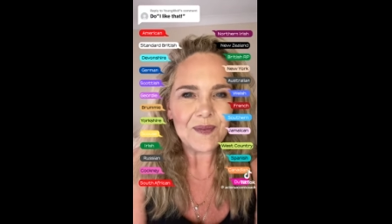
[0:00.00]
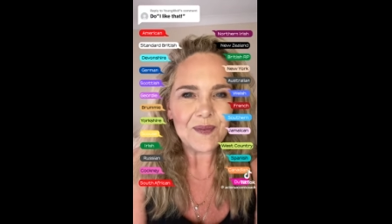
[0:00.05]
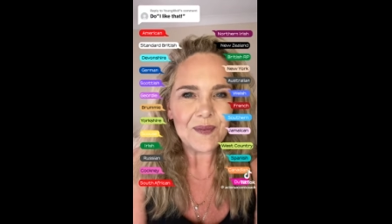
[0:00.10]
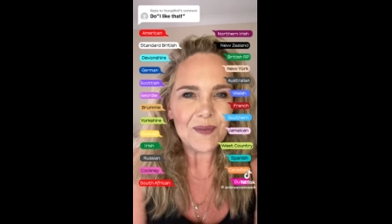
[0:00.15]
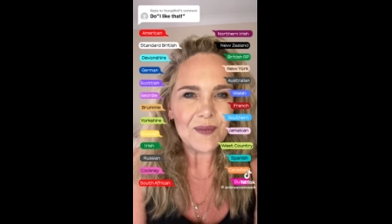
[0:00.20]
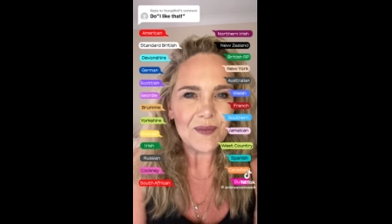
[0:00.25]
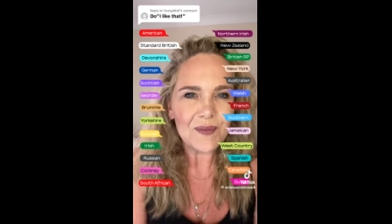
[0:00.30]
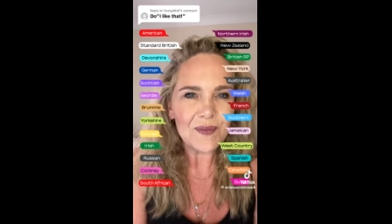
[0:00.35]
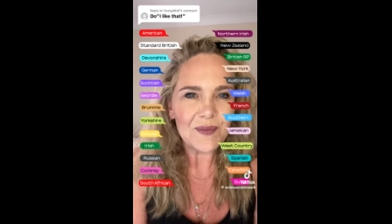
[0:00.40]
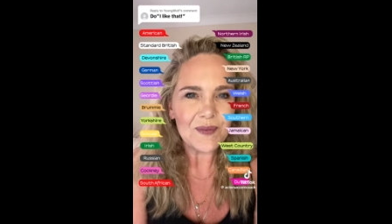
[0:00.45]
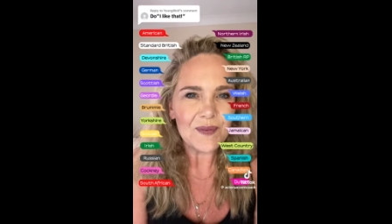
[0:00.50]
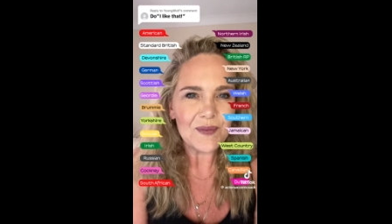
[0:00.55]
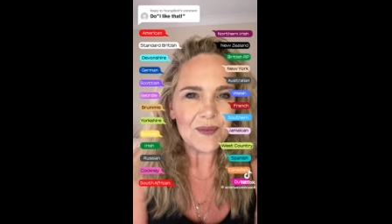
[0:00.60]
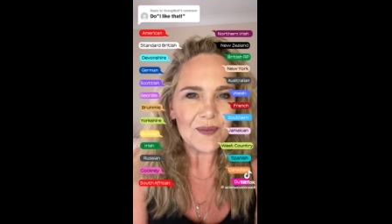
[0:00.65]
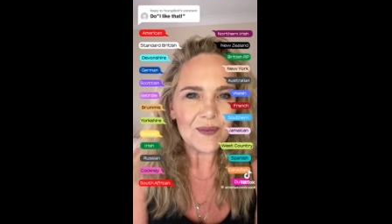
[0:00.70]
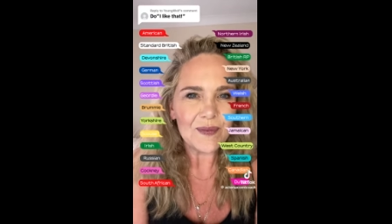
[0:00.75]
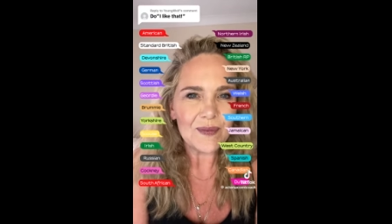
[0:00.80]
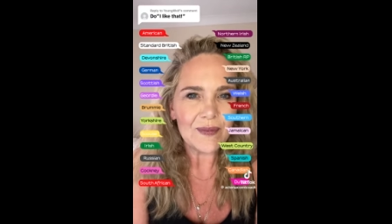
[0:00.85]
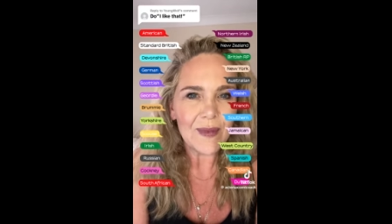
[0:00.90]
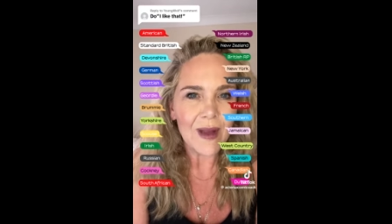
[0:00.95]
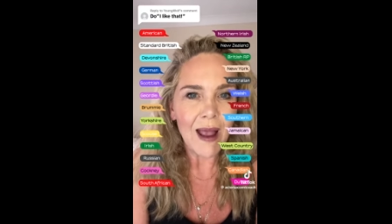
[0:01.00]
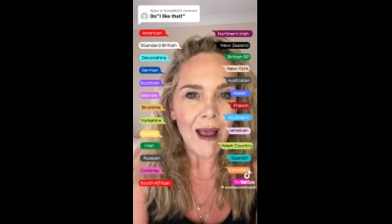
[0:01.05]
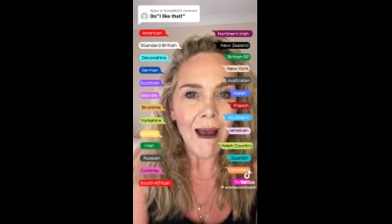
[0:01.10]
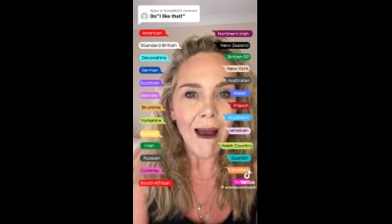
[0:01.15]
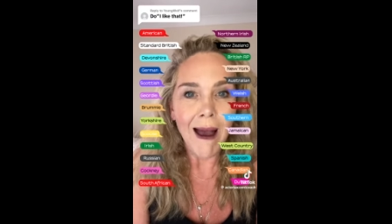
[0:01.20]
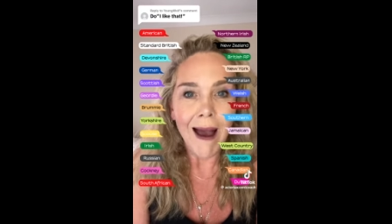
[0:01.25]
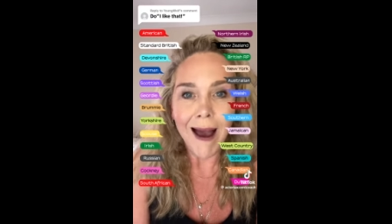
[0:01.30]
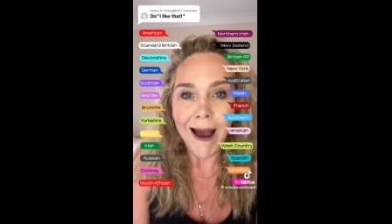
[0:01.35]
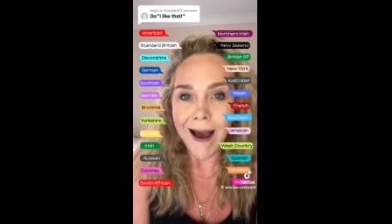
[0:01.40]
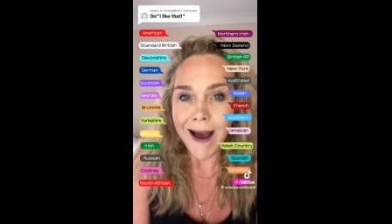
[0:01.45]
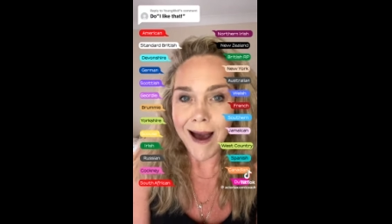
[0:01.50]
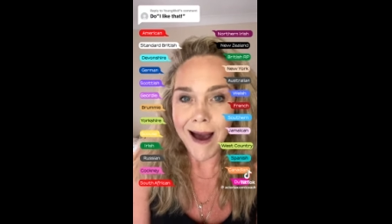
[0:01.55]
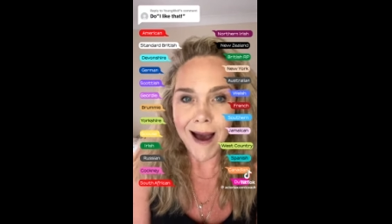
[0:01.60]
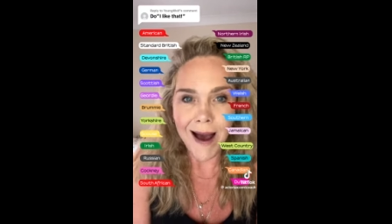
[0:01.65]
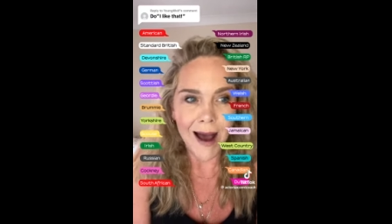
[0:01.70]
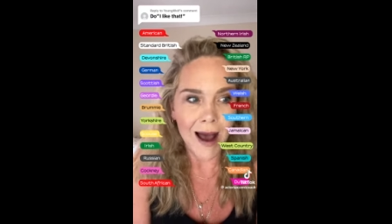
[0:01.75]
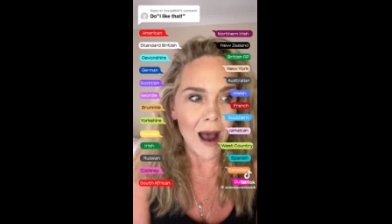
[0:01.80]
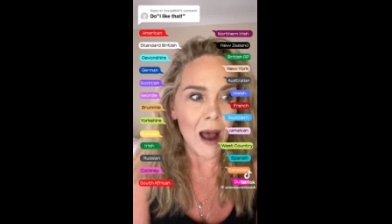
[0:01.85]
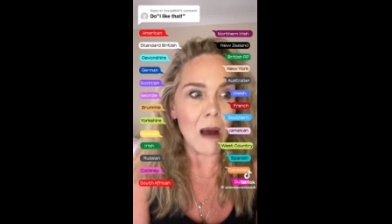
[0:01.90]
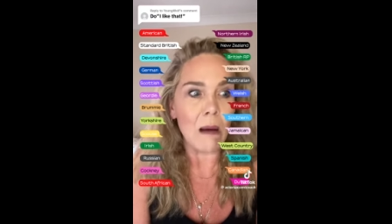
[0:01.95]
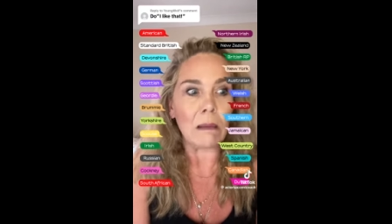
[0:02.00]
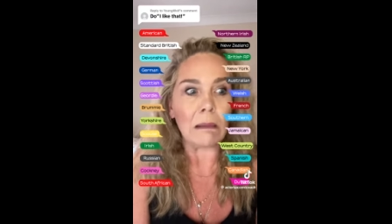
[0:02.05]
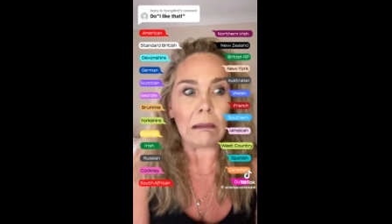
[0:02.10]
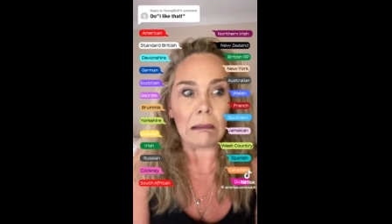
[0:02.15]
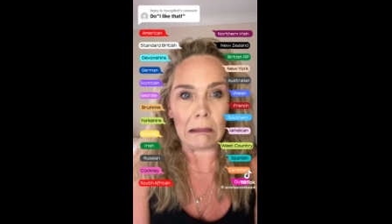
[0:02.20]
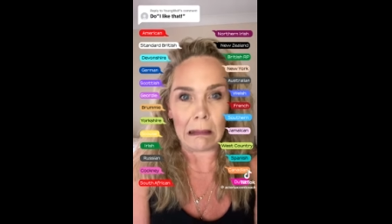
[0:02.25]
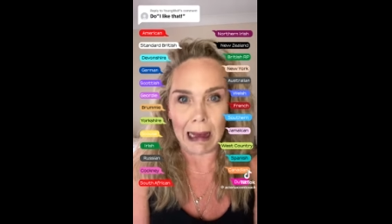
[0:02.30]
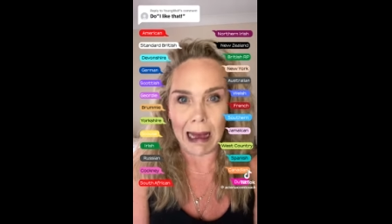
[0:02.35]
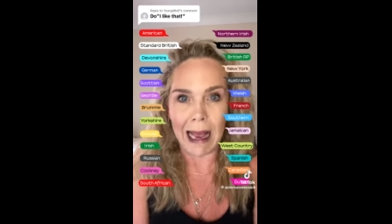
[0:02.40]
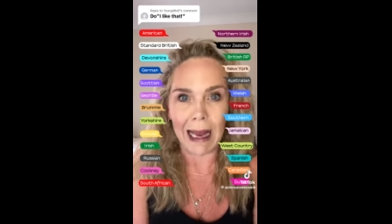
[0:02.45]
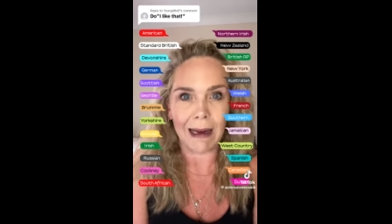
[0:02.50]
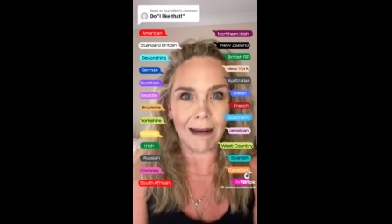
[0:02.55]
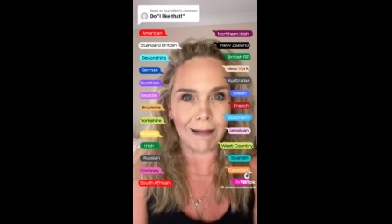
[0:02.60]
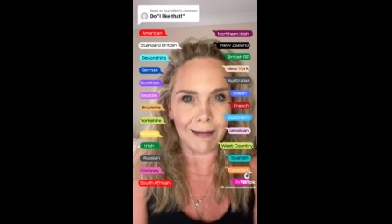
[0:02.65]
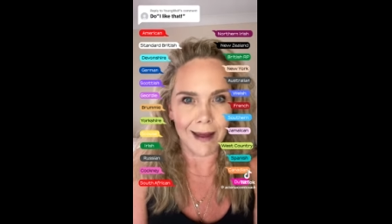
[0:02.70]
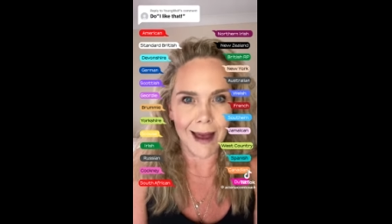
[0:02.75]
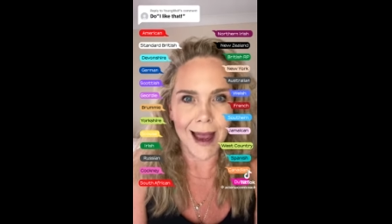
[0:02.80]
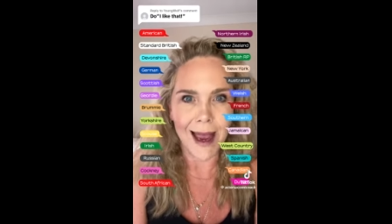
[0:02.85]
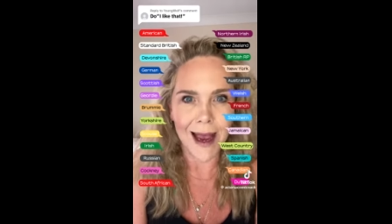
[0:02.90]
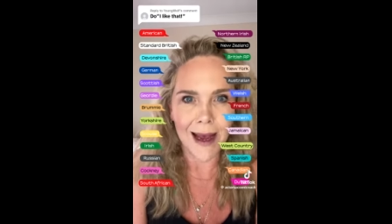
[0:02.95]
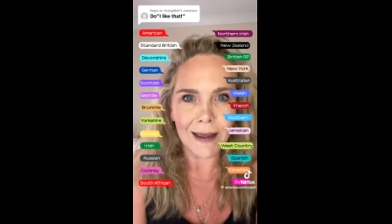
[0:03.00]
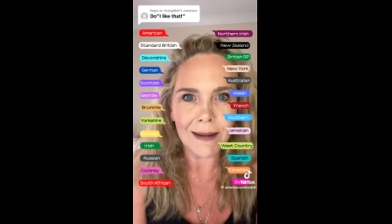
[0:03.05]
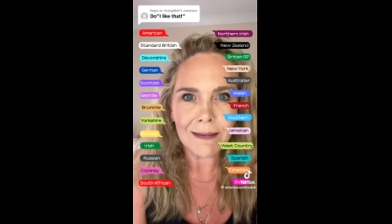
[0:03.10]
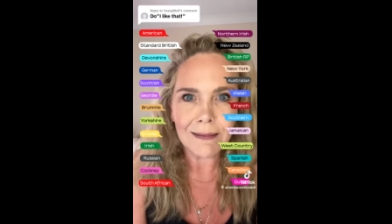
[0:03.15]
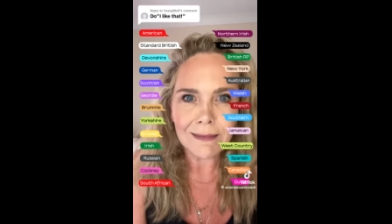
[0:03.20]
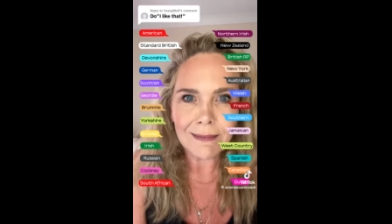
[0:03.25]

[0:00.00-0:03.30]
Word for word: Southern. I like that.